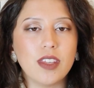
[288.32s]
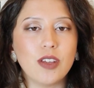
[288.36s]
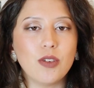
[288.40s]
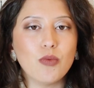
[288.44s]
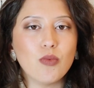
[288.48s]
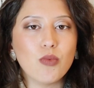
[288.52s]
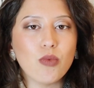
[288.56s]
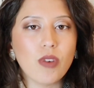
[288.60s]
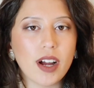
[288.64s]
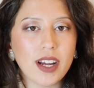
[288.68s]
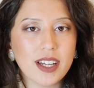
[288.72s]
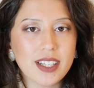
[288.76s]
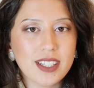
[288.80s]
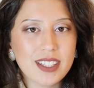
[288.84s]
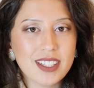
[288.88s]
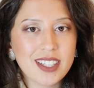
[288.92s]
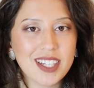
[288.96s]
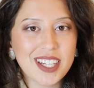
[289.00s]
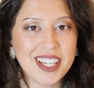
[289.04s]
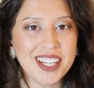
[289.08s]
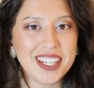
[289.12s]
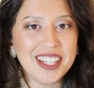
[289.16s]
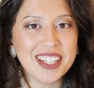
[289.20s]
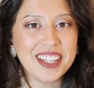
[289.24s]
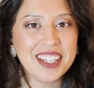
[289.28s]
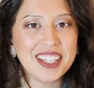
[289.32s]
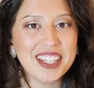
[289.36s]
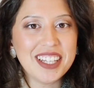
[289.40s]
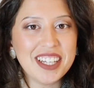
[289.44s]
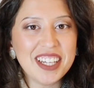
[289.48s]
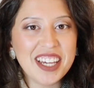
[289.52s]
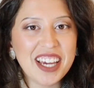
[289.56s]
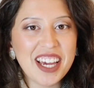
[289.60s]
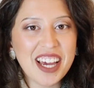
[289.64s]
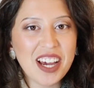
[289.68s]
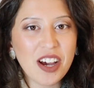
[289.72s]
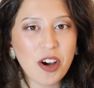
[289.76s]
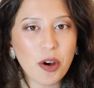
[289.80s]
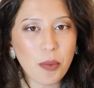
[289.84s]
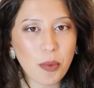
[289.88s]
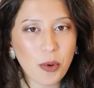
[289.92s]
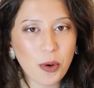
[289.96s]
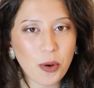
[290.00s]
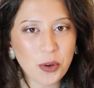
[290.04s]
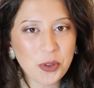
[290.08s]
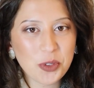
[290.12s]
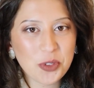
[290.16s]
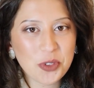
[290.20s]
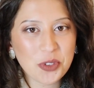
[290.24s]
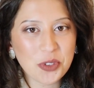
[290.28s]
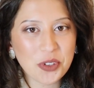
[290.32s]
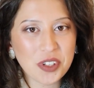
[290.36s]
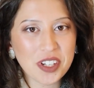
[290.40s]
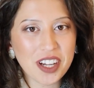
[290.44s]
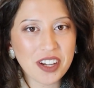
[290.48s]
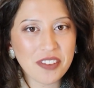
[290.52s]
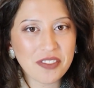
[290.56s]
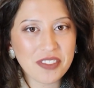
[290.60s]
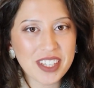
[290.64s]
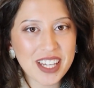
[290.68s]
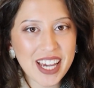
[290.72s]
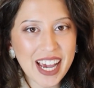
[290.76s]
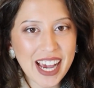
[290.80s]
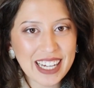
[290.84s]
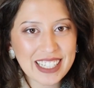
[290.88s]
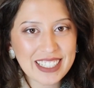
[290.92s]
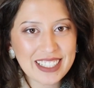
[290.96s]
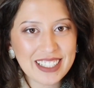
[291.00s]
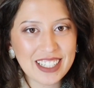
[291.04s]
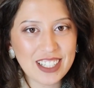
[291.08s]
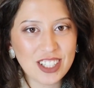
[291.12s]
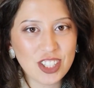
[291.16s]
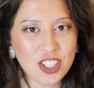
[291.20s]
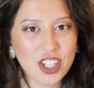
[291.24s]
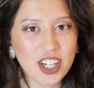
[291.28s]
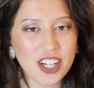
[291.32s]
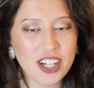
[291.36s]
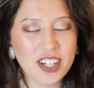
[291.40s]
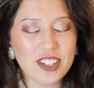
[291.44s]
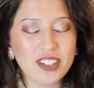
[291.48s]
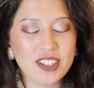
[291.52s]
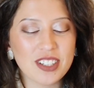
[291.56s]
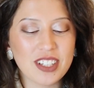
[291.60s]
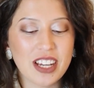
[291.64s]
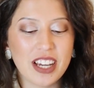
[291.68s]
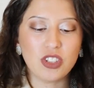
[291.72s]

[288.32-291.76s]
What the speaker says: the rust in the upholstery of the accent chairs.